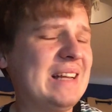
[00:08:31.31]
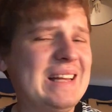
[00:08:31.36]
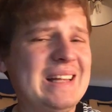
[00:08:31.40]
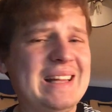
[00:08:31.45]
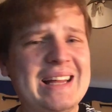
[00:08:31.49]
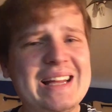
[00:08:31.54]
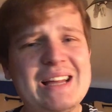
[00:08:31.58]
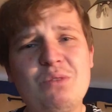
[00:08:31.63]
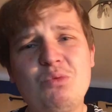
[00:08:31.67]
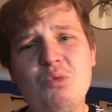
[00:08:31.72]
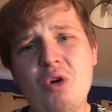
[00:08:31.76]

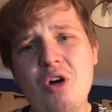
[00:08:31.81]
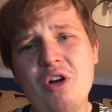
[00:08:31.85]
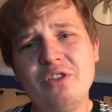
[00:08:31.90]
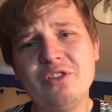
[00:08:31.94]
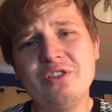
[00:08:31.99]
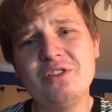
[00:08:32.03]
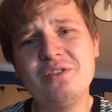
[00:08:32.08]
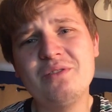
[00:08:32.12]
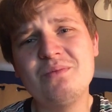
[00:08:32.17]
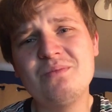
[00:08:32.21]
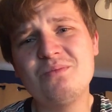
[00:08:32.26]

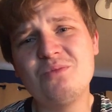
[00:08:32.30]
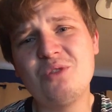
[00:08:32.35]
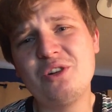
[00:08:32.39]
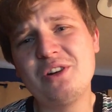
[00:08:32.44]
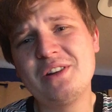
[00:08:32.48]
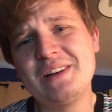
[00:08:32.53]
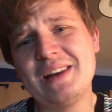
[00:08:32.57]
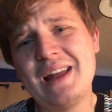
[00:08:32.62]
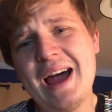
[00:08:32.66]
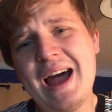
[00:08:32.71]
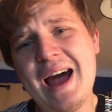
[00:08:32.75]

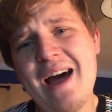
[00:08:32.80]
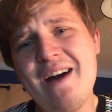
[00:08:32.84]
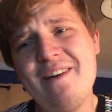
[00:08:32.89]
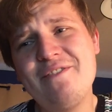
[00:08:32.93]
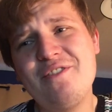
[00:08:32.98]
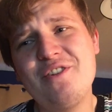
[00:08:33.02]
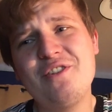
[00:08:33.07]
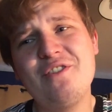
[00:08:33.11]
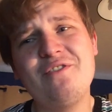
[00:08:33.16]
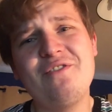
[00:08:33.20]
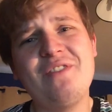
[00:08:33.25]

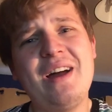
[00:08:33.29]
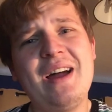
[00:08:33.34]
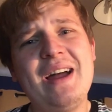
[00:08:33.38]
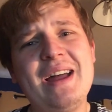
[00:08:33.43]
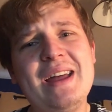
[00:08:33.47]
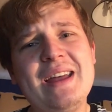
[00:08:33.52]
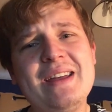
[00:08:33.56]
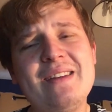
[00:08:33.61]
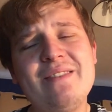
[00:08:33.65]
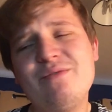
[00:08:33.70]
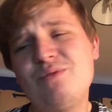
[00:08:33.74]
1.5 out of
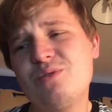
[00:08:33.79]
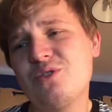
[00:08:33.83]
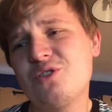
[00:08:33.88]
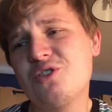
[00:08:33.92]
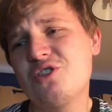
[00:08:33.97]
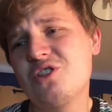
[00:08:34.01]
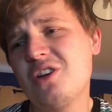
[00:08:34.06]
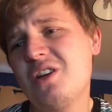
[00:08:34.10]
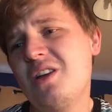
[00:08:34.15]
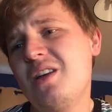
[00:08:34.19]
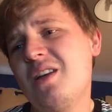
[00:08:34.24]
5,
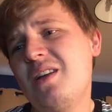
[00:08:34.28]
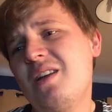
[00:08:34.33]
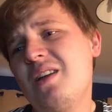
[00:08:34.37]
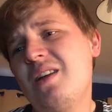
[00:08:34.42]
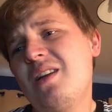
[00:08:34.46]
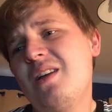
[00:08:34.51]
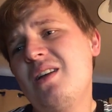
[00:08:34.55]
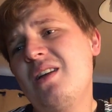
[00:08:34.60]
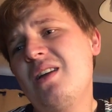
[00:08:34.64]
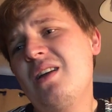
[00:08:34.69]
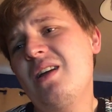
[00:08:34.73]
which
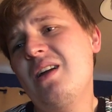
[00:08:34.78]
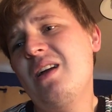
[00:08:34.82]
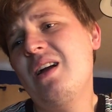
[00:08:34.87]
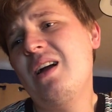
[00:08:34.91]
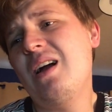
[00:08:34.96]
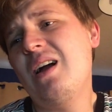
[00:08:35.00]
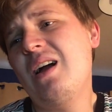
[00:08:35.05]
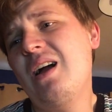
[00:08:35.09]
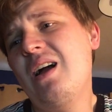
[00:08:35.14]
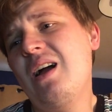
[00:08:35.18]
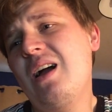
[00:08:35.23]

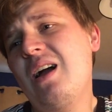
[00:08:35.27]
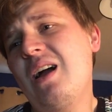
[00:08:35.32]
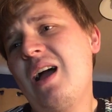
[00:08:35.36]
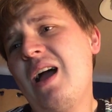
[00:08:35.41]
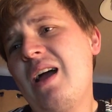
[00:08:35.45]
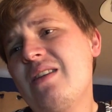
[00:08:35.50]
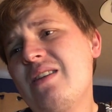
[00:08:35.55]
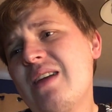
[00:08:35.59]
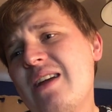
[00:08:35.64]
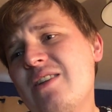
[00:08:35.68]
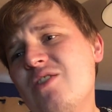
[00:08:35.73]

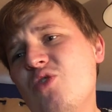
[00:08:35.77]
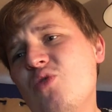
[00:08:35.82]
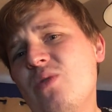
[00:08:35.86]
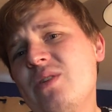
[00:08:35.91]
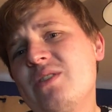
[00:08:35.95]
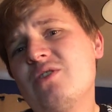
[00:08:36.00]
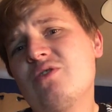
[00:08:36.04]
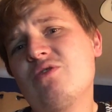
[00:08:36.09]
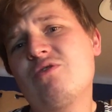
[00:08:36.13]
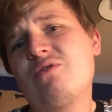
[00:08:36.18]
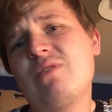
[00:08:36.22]
I know
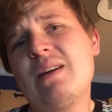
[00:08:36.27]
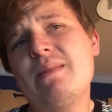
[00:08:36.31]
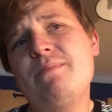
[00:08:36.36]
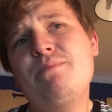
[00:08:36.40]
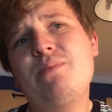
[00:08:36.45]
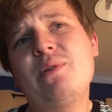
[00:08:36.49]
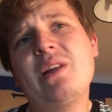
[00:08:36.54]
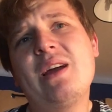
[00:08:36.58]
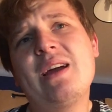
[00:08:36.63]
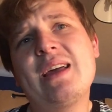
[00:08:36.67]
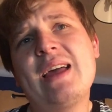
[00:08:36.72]
isn't great,
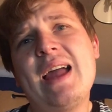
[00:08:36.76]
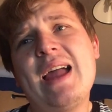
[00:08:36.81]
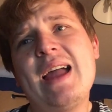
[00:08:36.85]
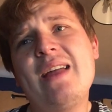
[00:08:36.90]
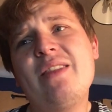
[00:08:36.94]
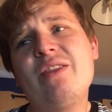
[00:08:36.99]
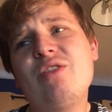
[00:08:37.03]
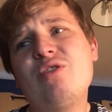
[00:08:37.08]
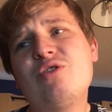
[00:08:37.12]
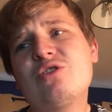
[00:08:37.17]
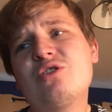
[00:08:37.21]
but
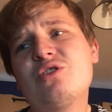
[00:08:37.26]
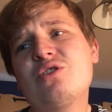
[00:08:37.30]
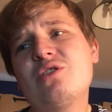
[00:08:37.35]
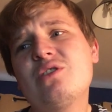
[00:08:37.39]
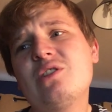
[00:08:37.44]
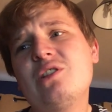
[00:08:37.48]
again, there's